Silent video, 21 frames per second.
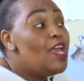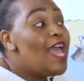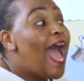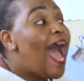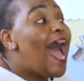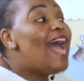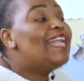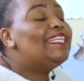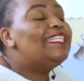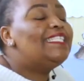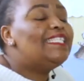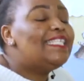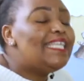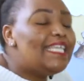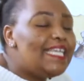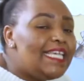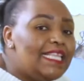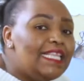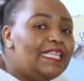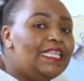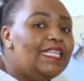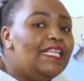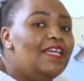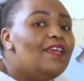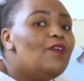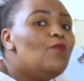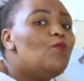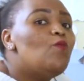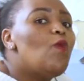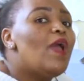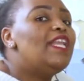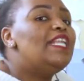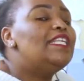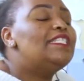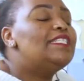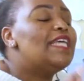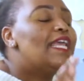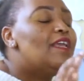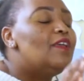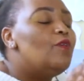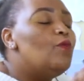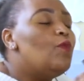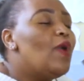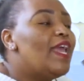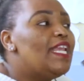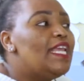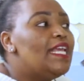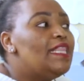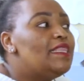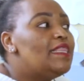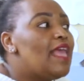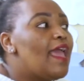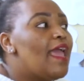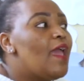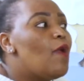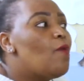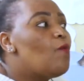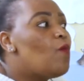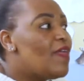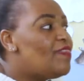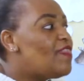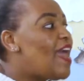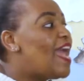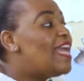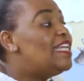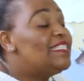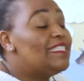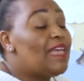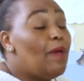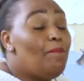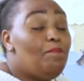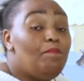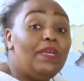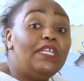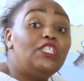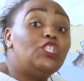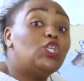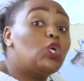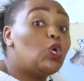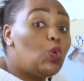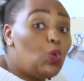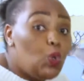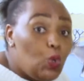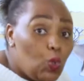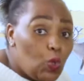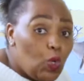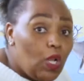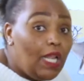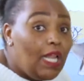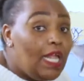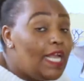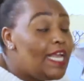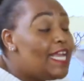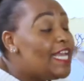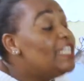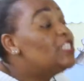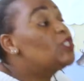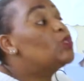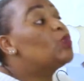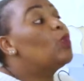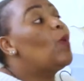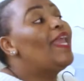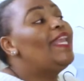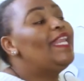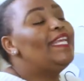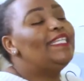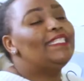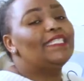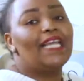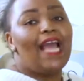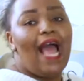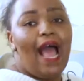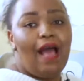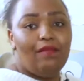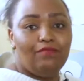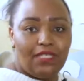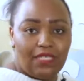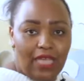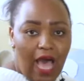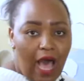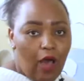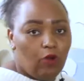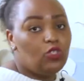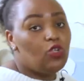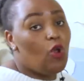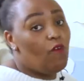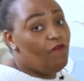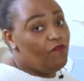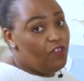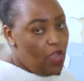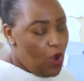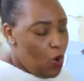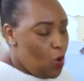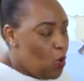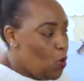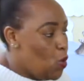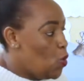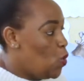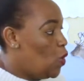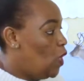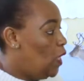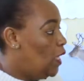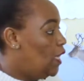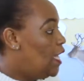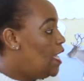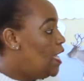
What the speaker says: Until when the weather is a bit cool, it's when it comes out of the hole.